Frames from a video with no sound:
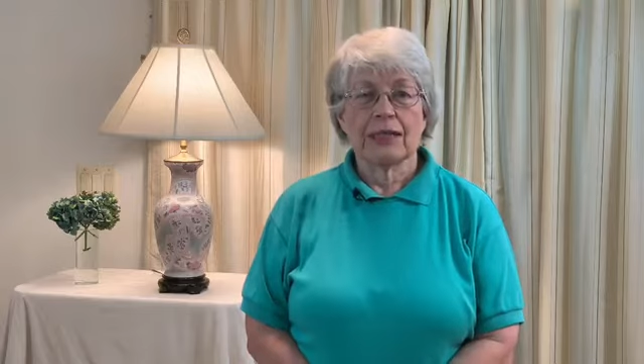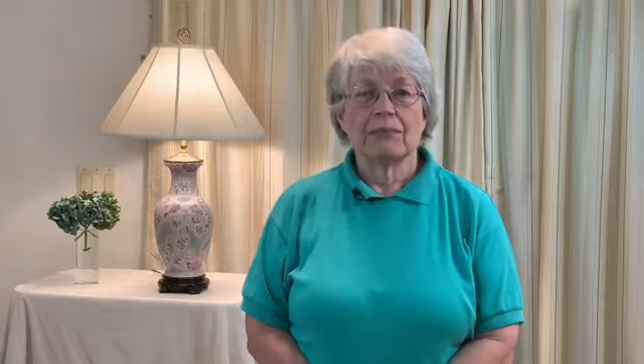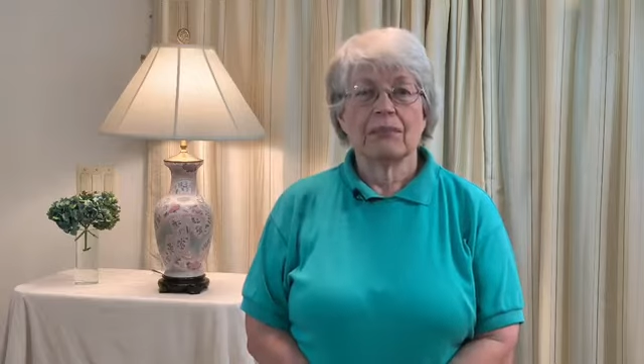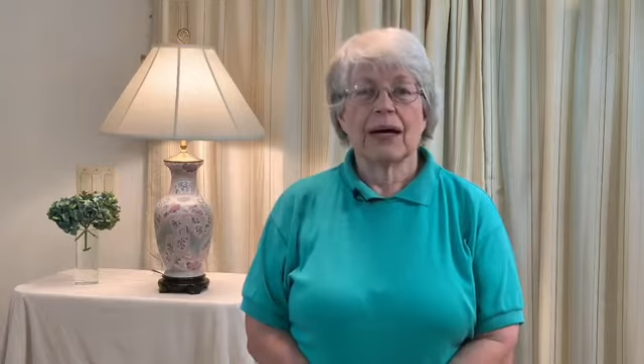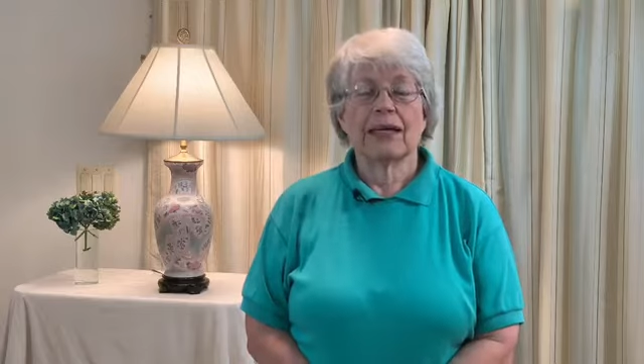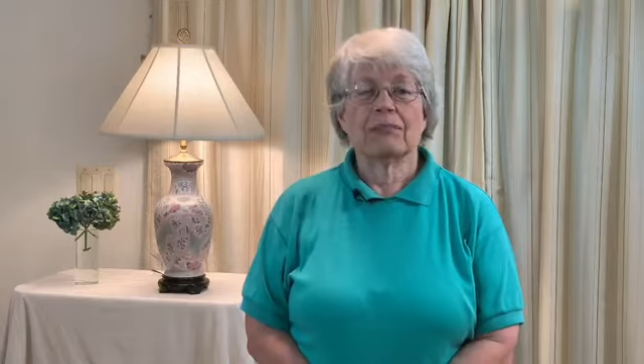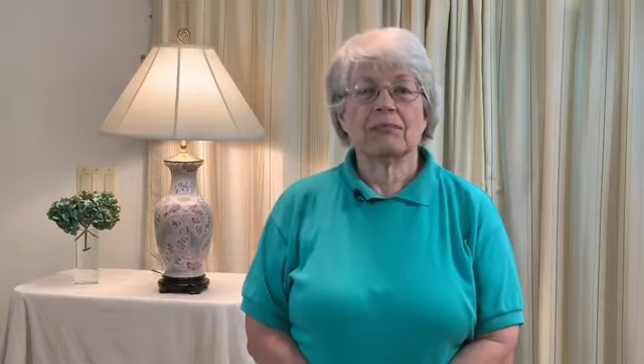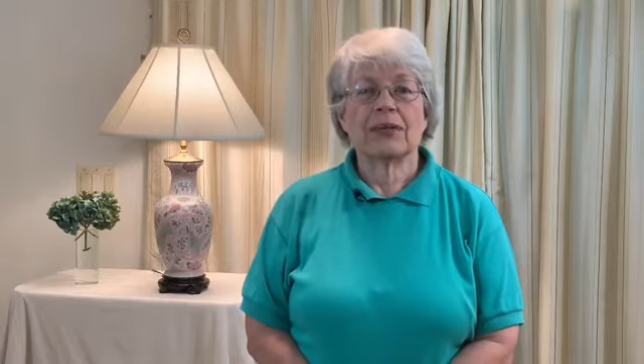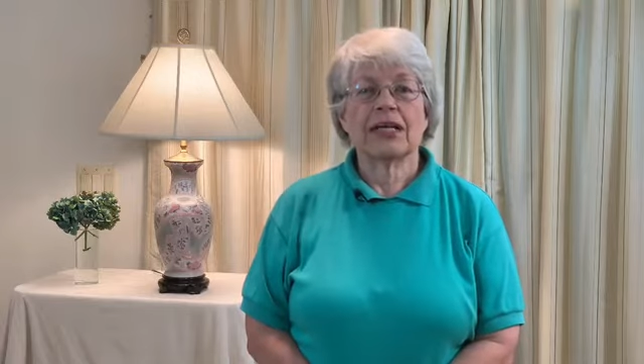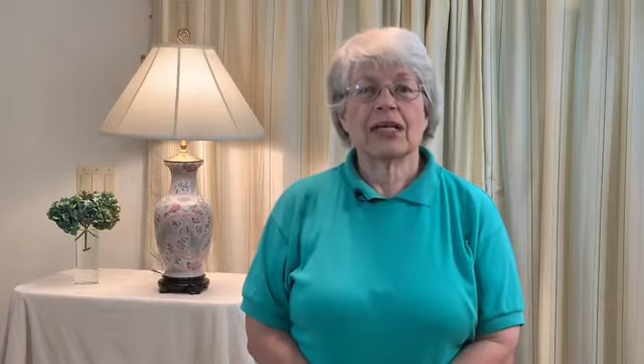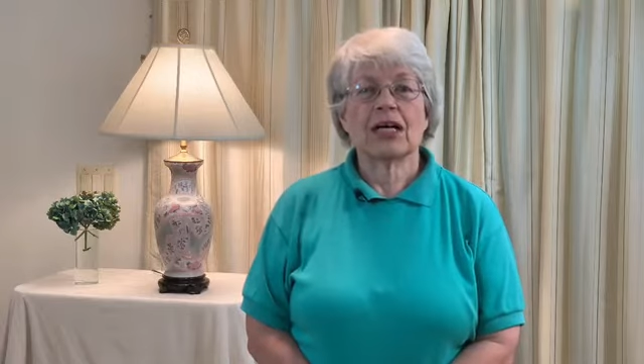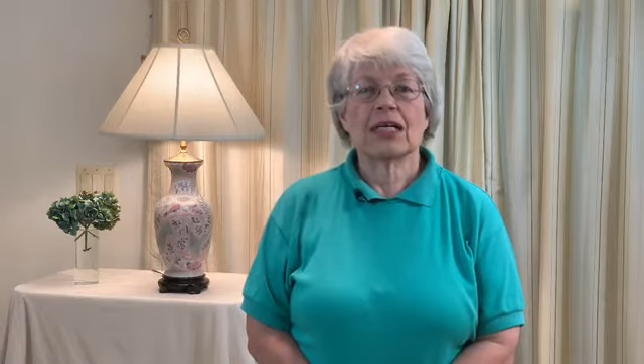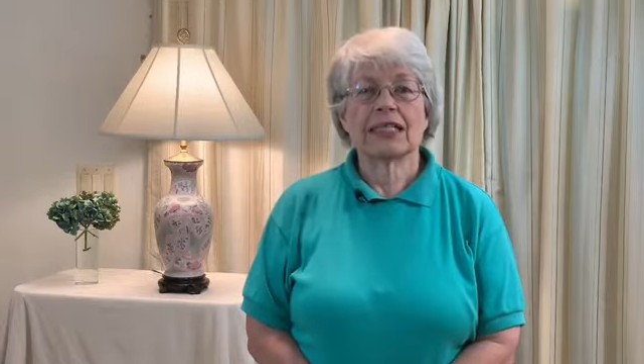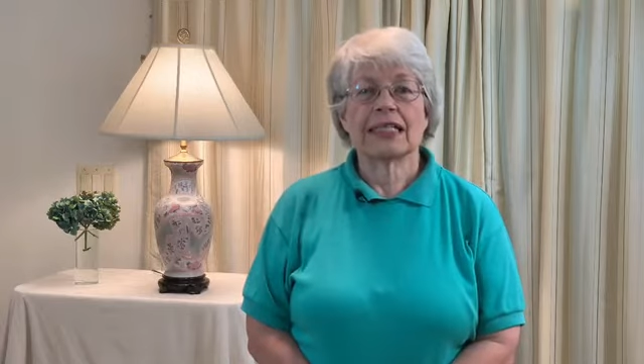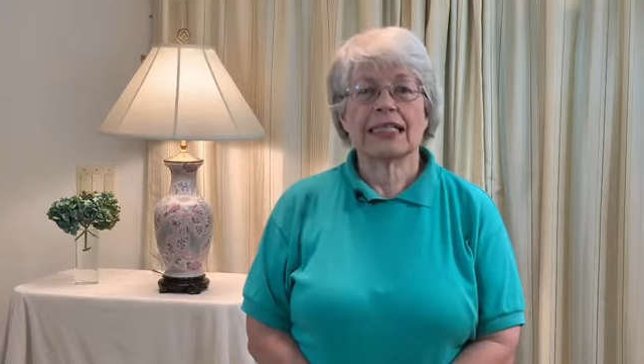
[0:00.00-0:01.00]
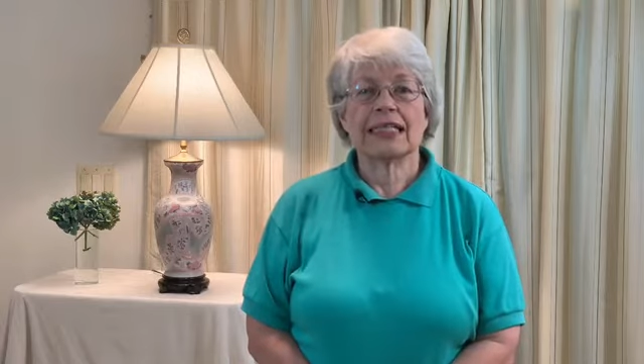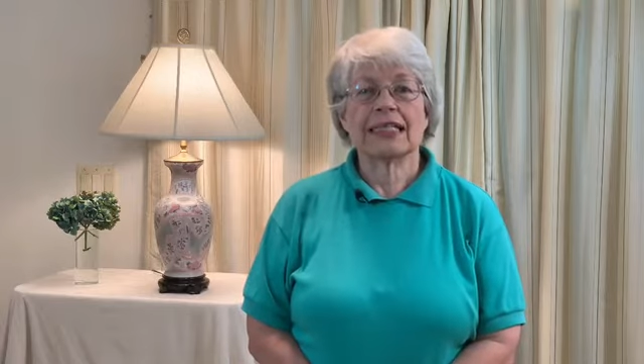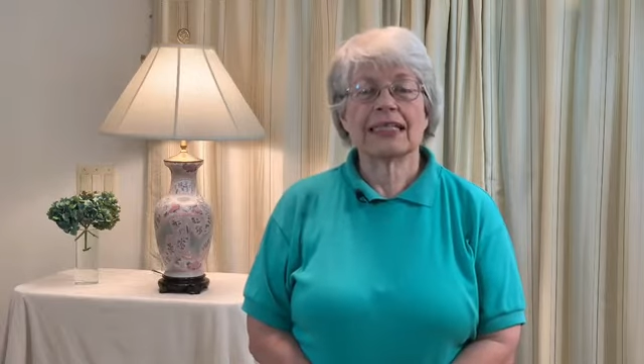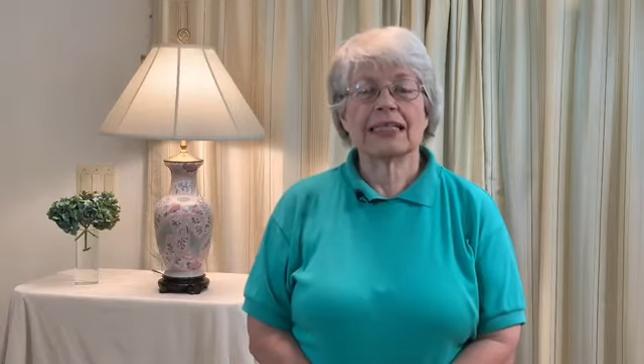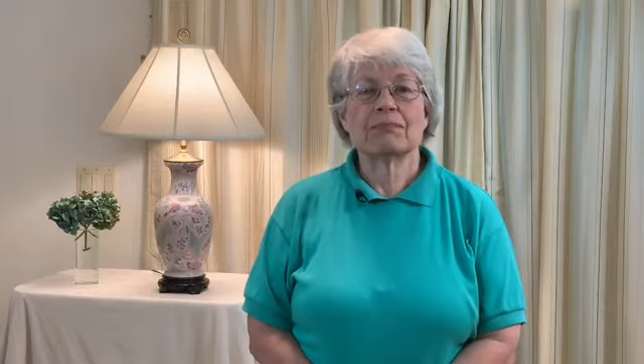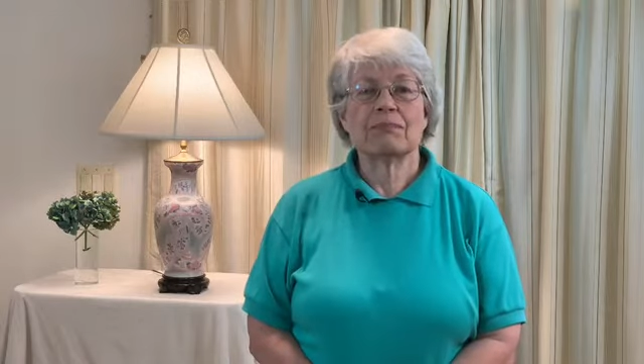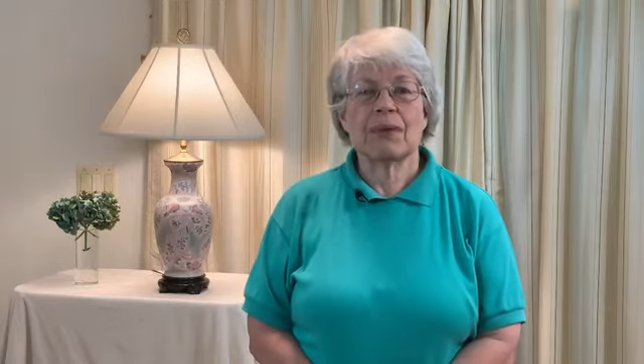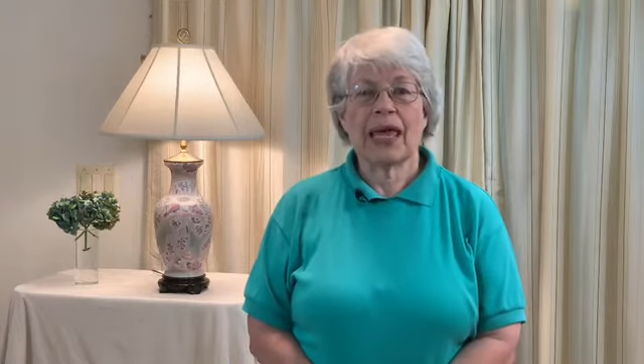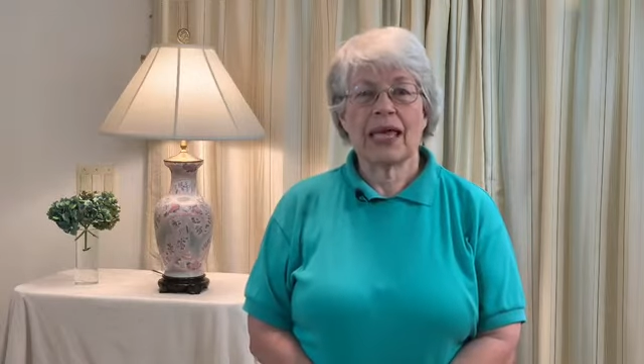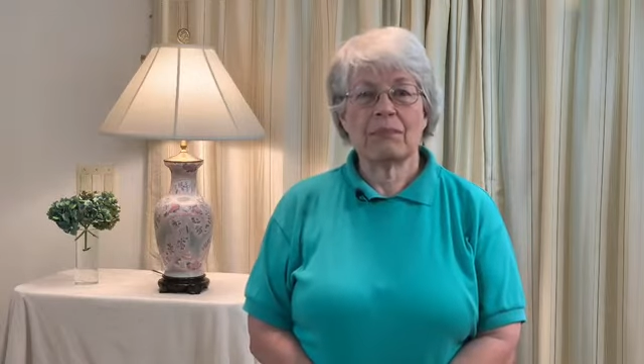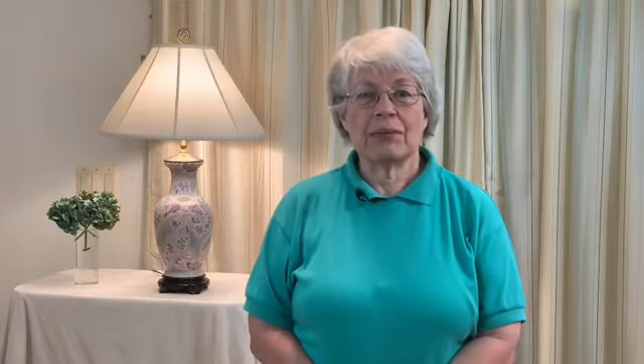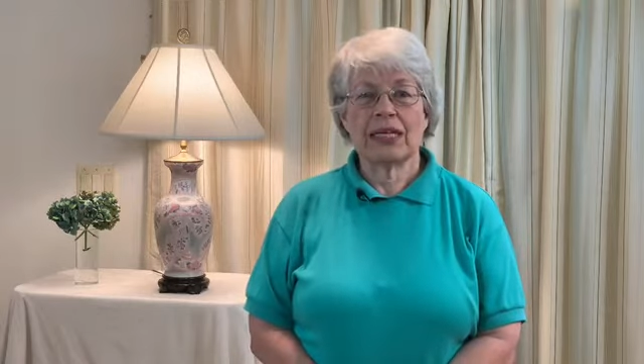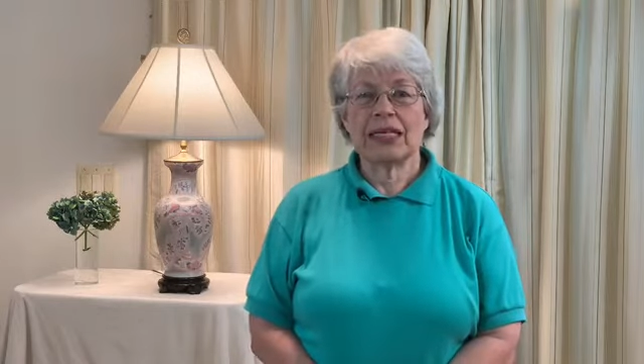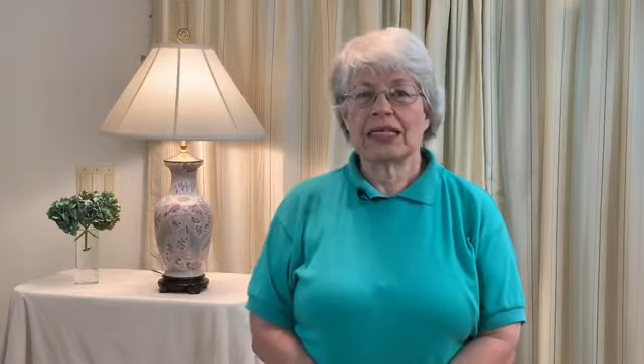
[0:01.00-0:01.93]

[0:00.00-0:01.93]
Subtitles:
but because this baby